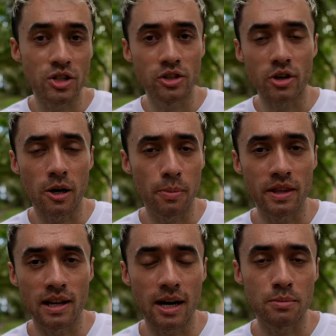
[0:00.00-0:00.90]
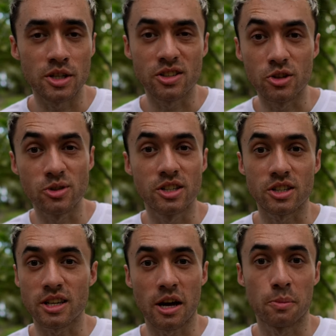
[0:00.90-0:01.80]
she's not helping in the lab, she's usually
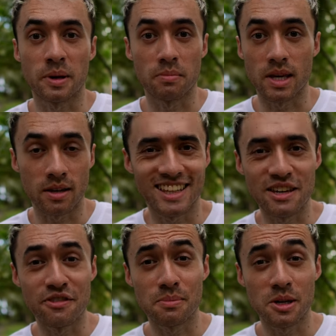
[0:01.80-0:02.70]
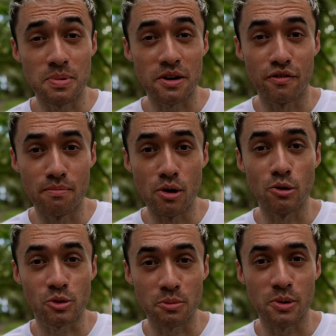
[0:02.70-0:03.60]
just helping me, giving me a bit of
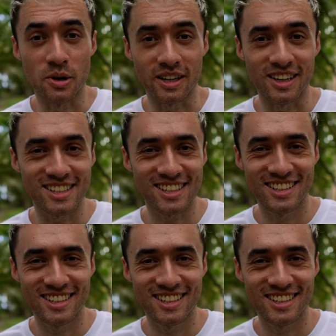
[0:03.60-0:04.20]
moral support, I guess.